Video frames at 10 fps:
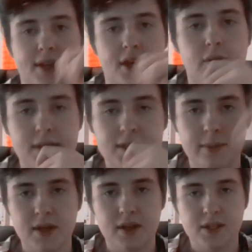I know in some
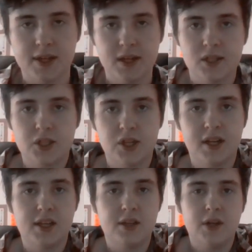of the other states in
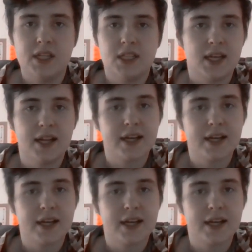Australia, you need to get